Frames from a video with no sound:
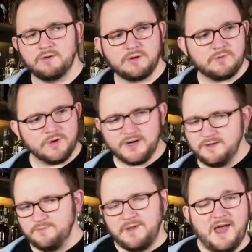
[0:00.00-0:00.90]
We're, we're
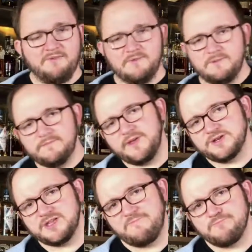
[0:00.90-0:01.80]
going to have their
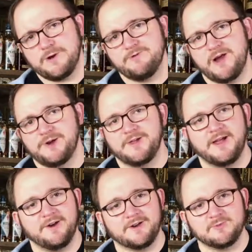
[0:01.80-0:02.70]
stuff pretty regularly
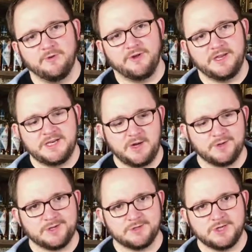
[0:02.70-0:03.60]
here because we really dig
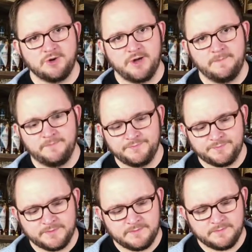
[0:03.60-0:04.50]
what they're doing.
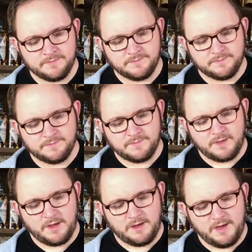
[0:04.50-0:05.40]

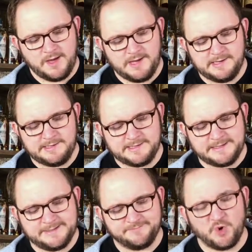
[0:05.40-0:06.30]
And
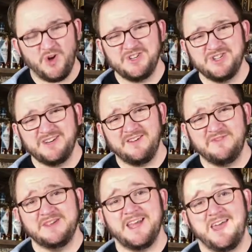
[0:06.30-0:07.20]
um, question of
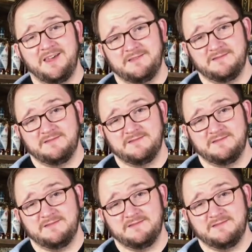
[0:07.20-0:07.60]
the day